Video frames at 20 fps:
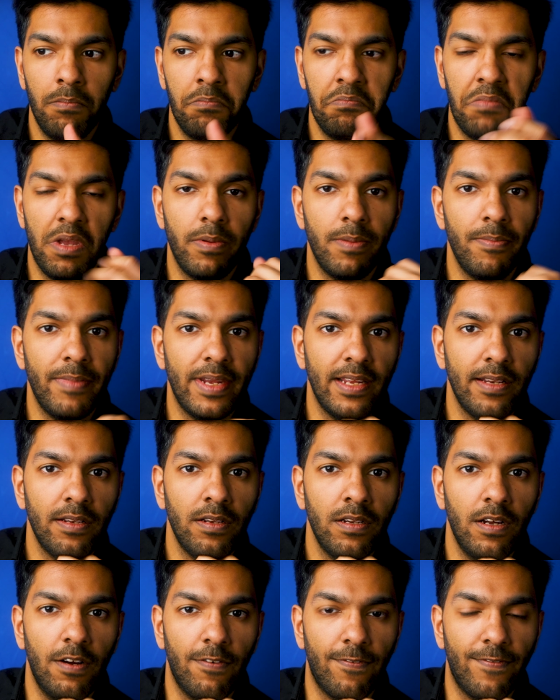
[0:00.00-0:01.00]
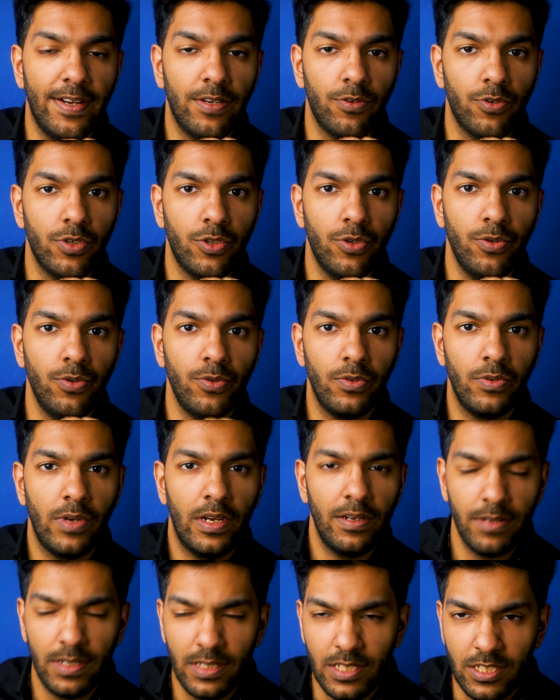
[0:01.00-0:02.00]
maybe meet a friend or two.
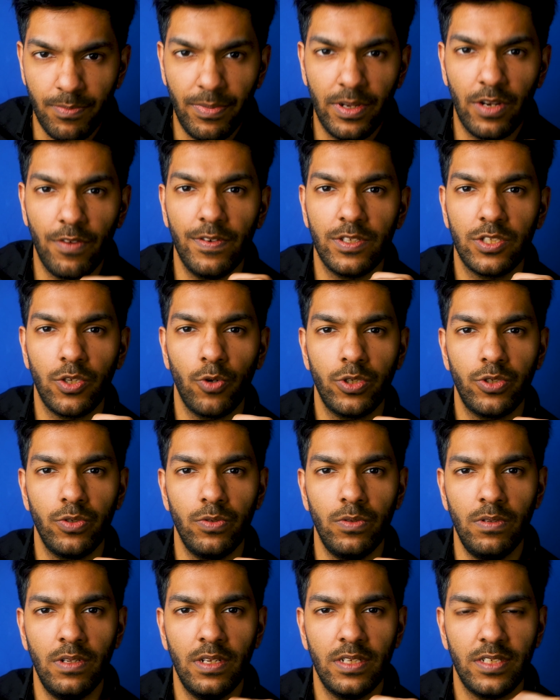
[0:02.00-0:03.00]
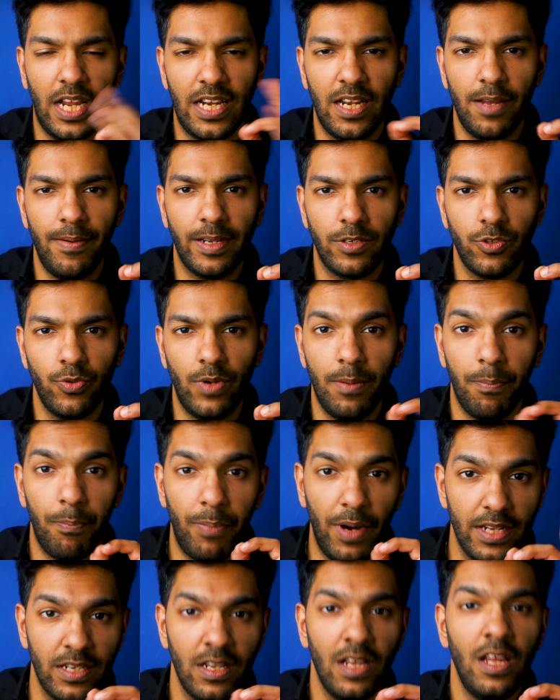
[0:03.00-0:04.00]
There's a bit of a social dynamic to it.
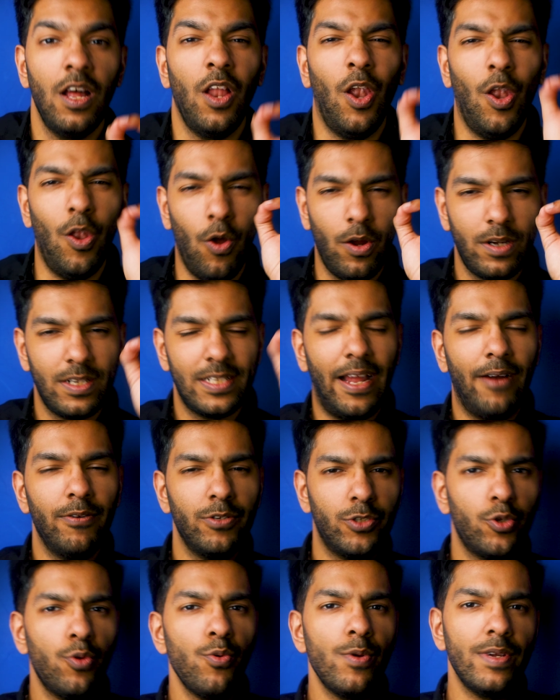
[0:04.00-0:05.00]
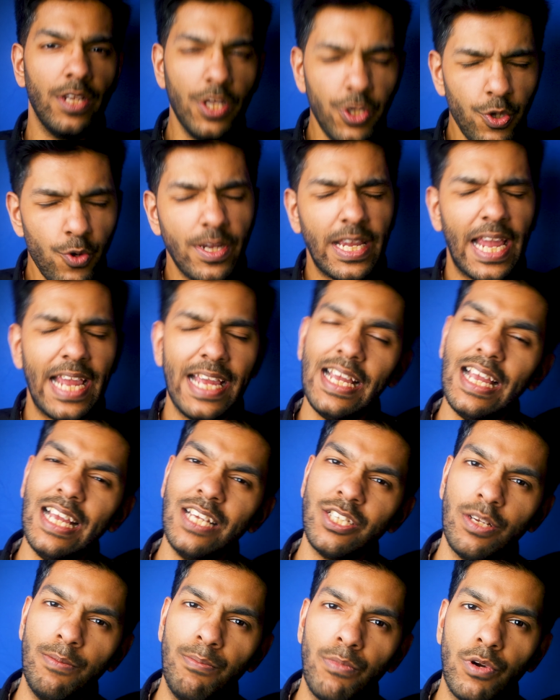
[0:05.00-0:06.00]
But lockdown 2 in the UK
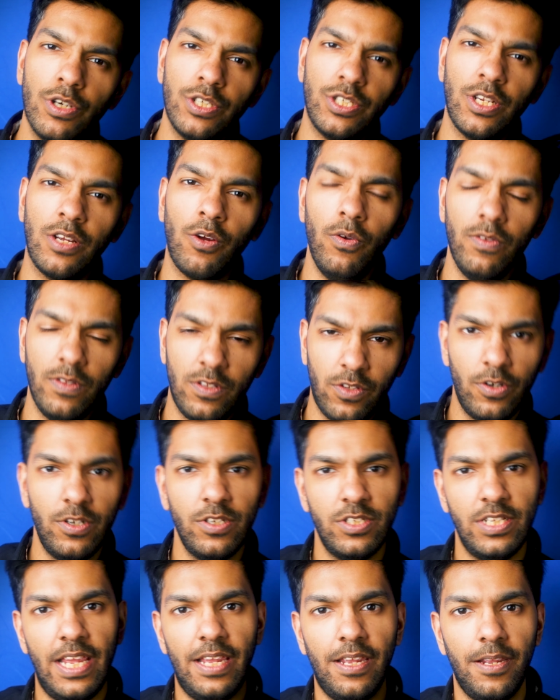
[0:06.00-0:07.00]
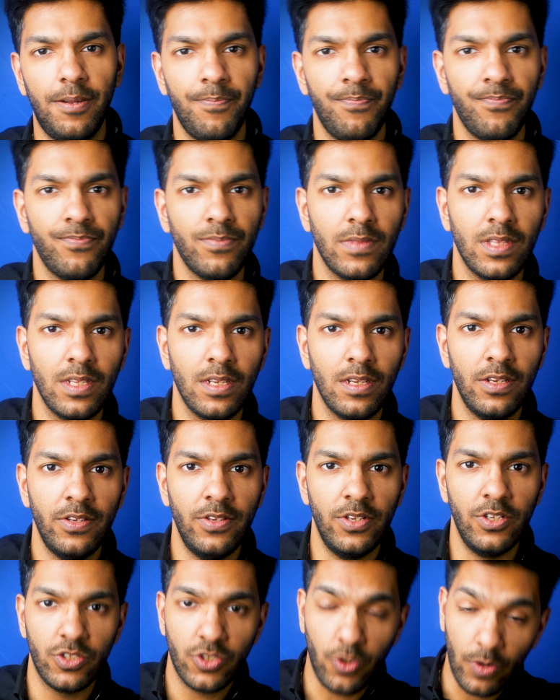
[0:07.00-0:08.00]
is emerging on Thursday.
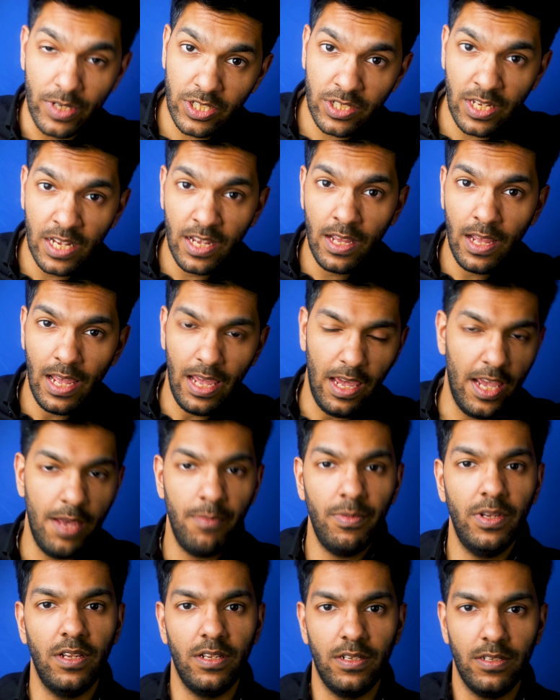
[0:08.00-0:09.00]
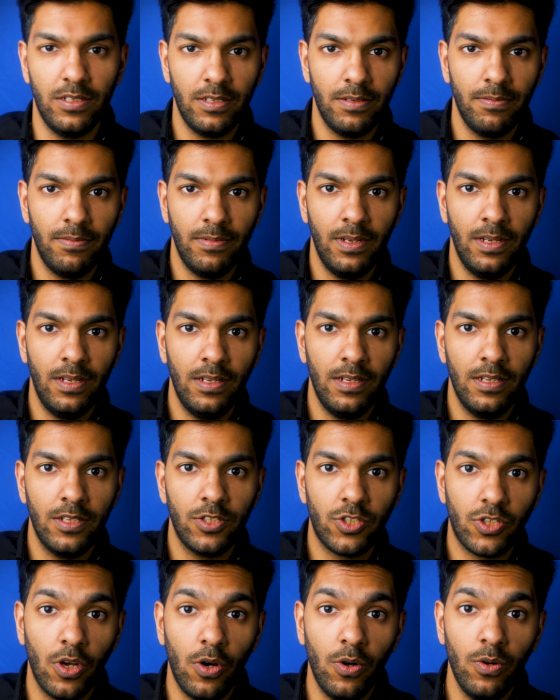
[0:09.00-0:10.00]
So it's imminent.
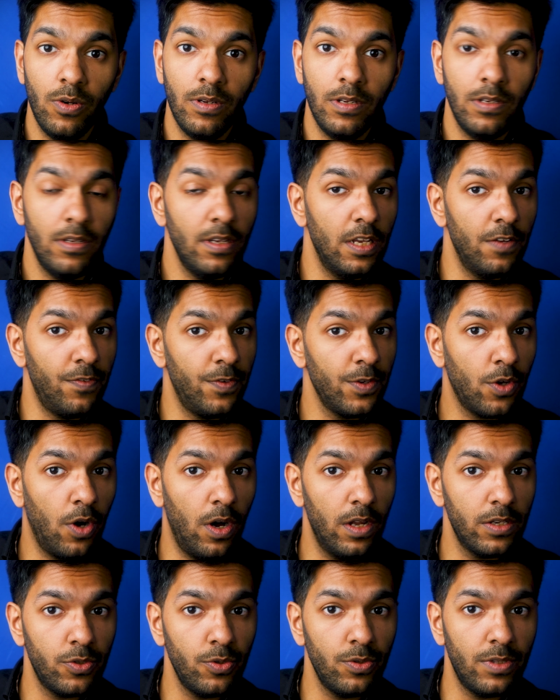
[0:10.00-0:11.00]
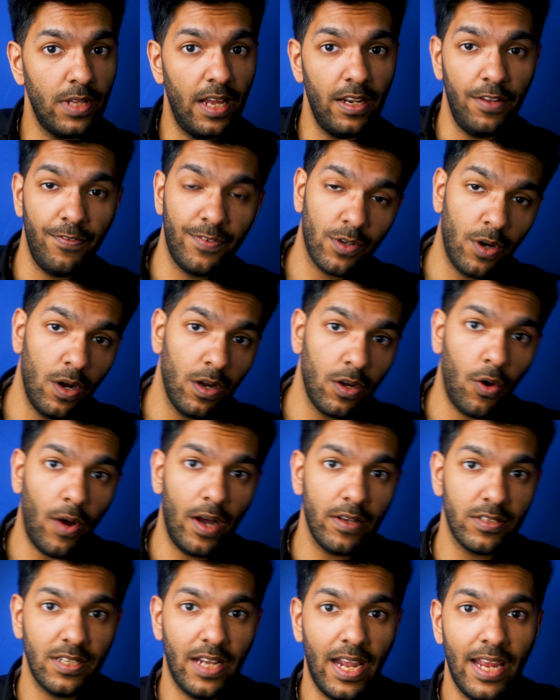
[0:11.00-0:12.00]
So if you can't do that, if you can't go
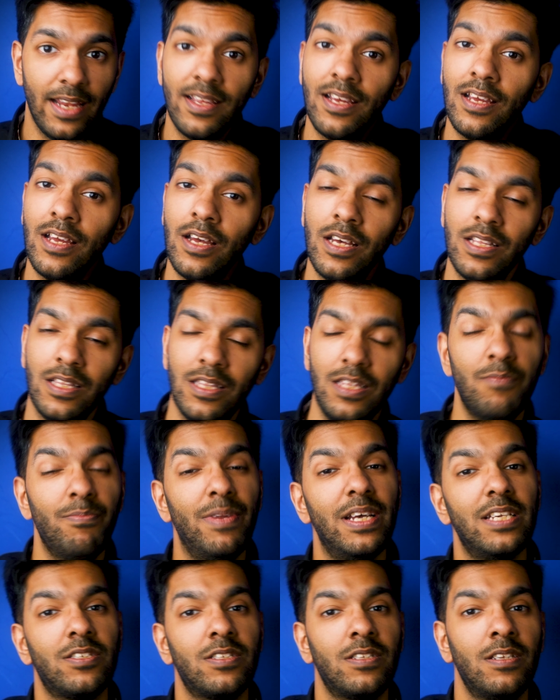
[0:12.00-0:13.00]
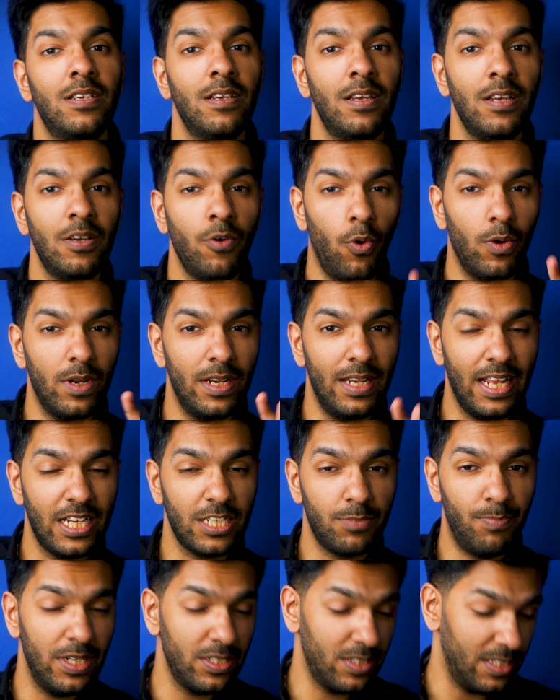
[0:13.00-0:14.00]
outside, the best or the
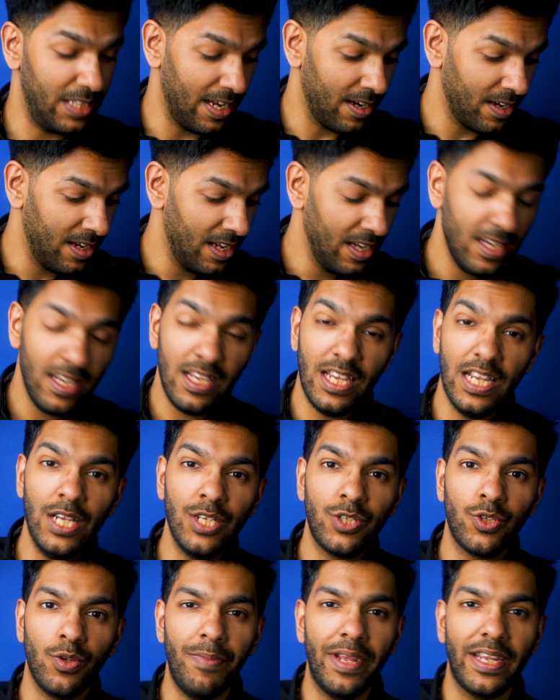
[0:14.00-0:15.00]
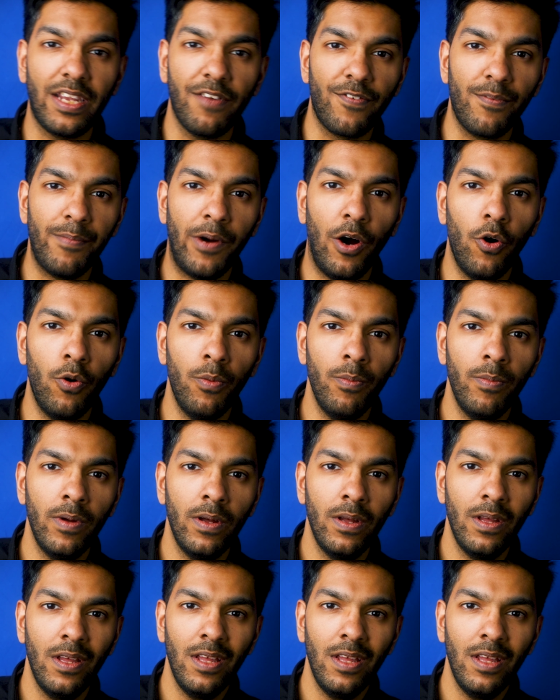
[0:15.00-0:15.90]
next best thing is to make it from home